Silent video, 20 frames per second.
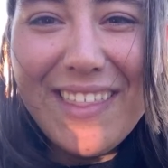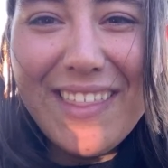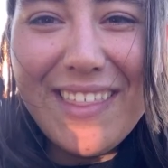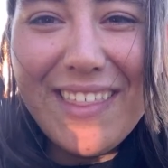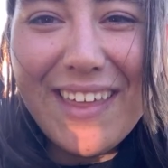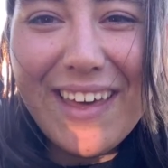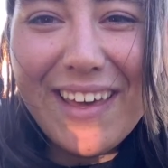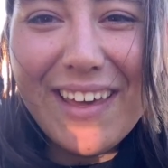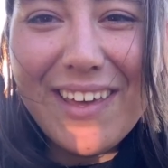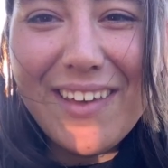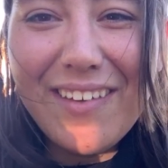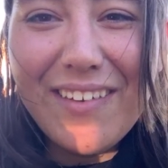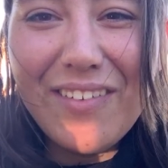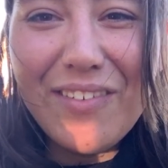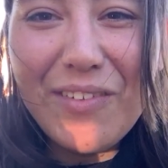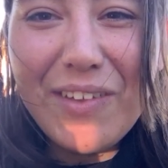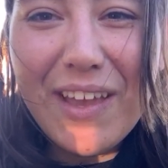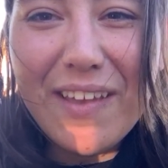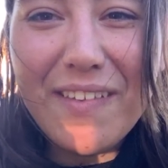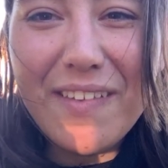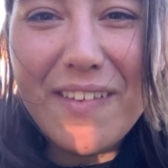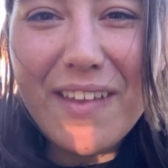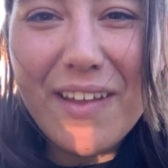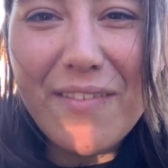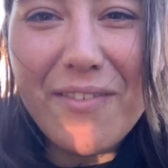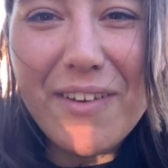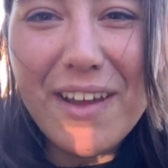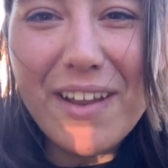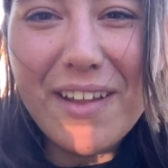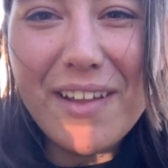Thank you, Daisy's dad,
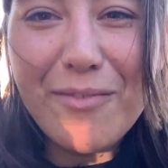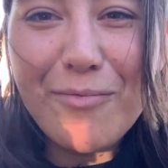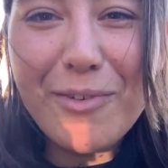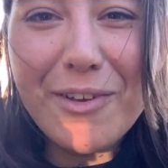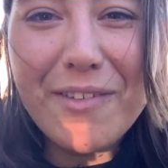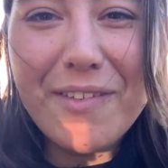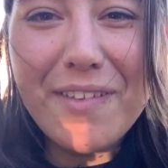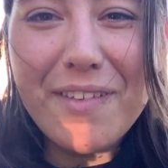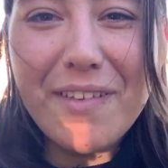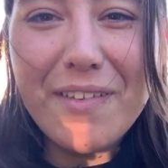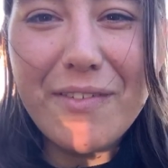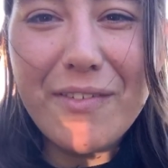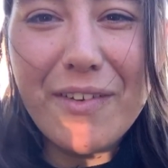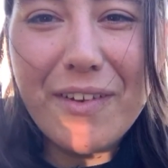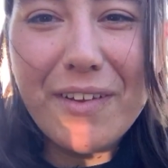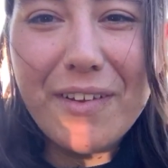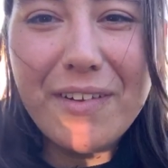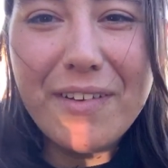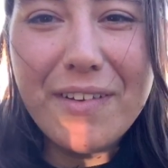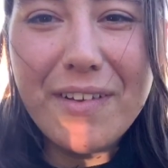for editing and posting this thing.